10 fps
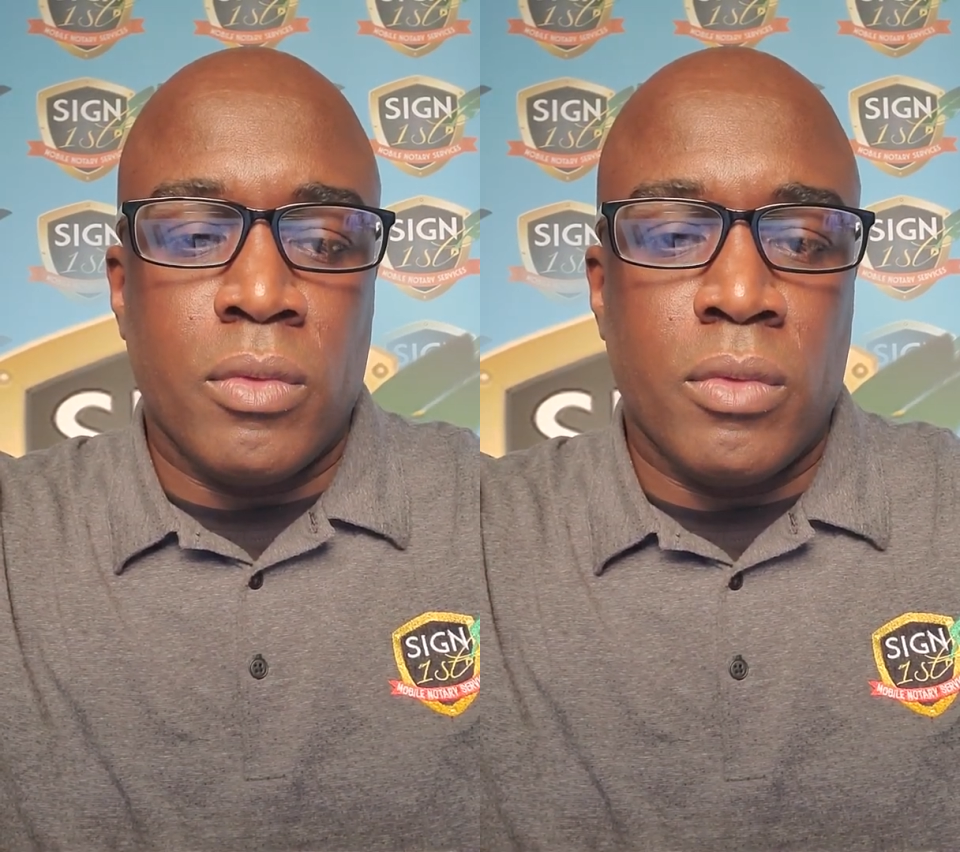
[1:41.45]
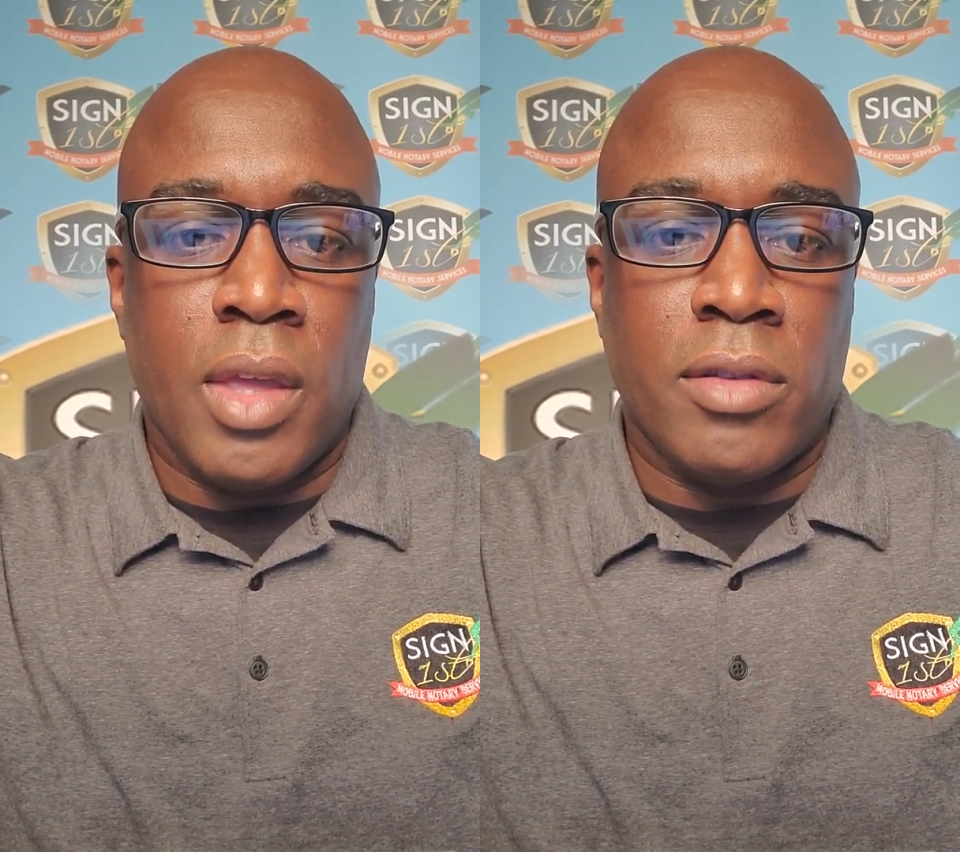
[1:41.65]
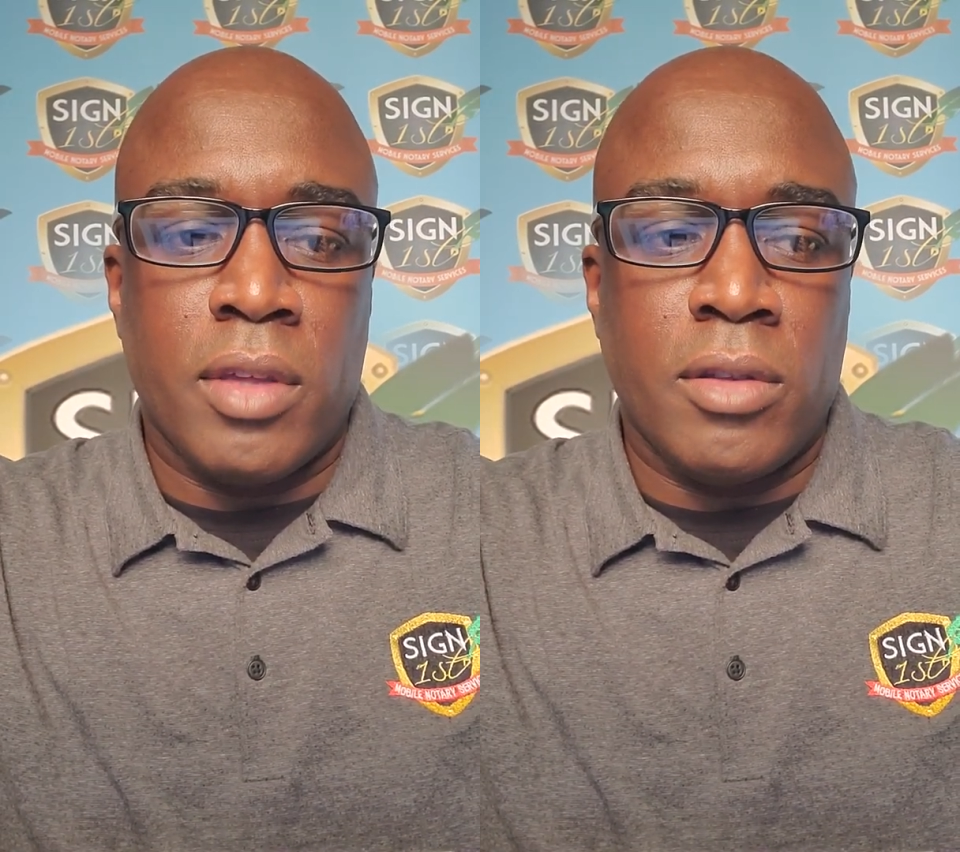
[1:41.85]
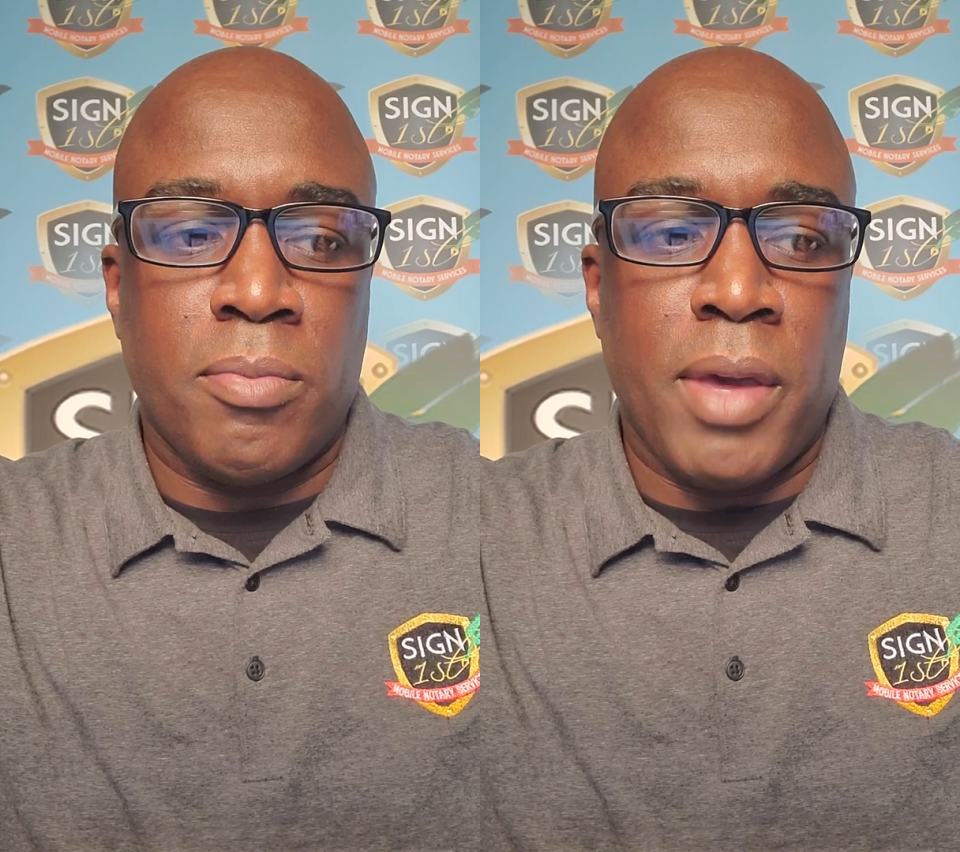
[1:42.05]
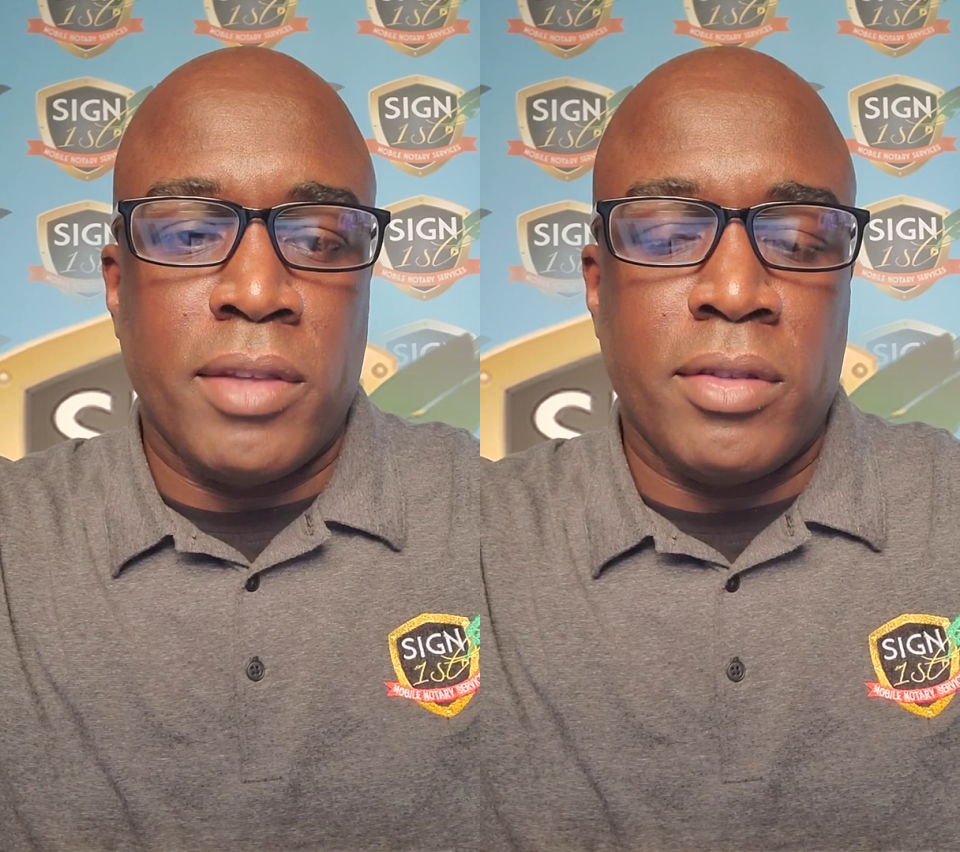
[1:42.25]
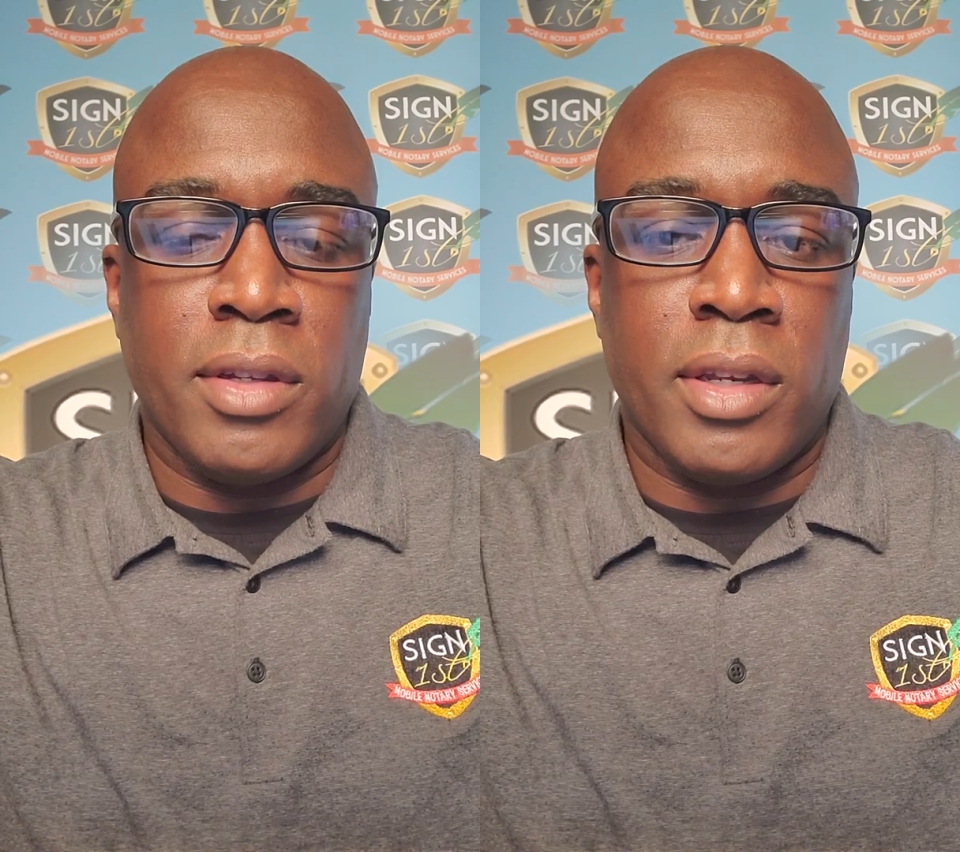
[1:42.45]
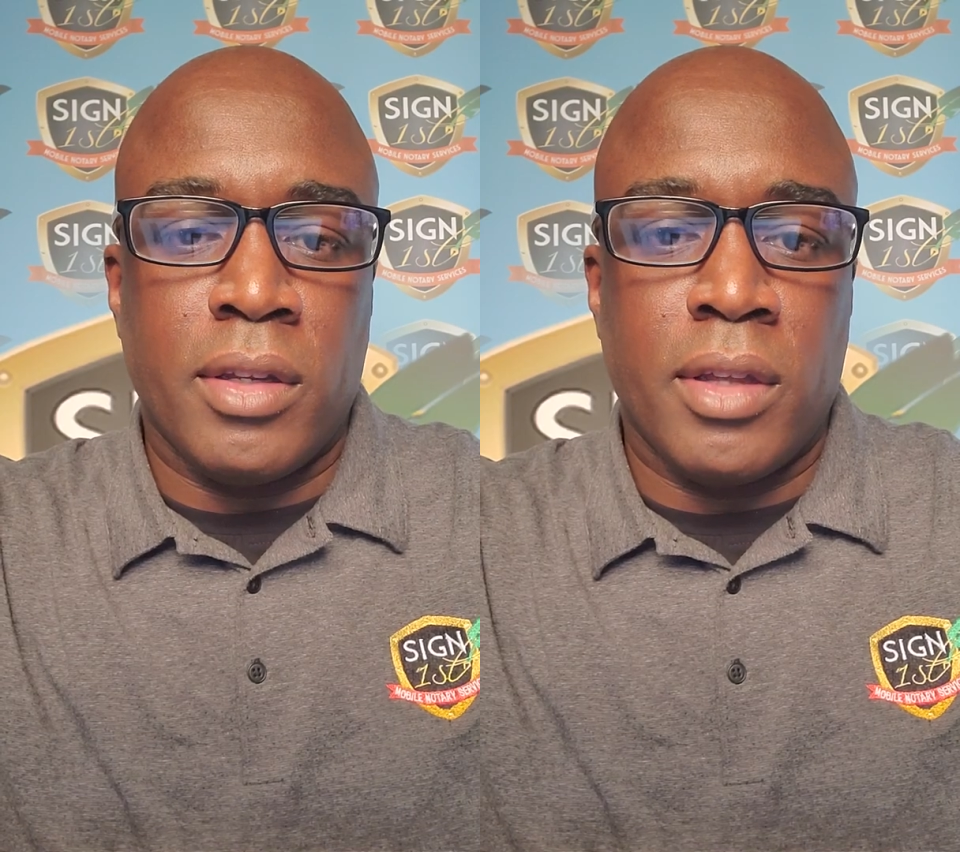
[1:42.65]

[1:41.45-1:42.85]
it's, it's basically to